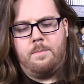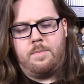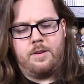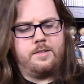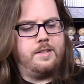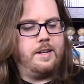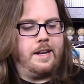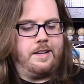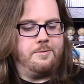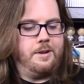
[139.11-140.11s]
person,
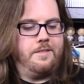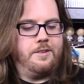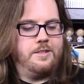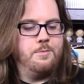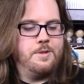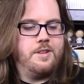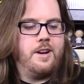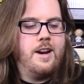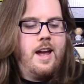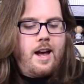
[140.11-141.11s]
I guess, whatever,
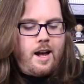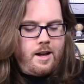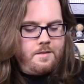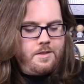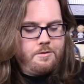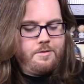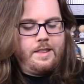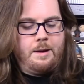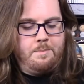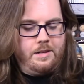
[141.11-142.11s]
superstar of the
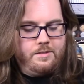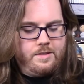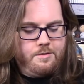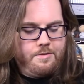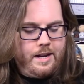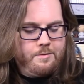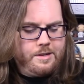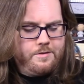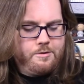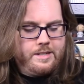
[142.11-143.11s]
that builds the ring,
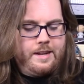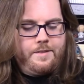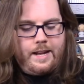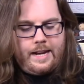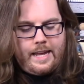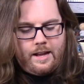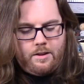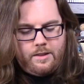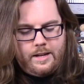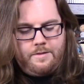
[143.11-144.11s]
which of course I forgot to get
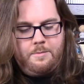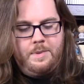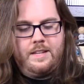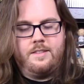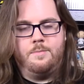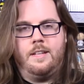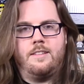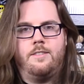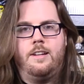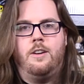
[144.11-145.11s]
all the different pieces, but
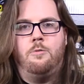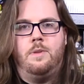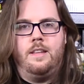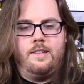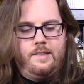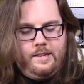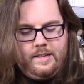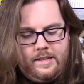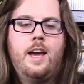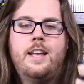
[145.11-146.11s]
let's go ahead and open this.
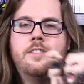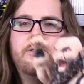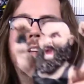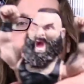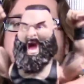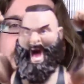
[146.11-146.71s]
And so here it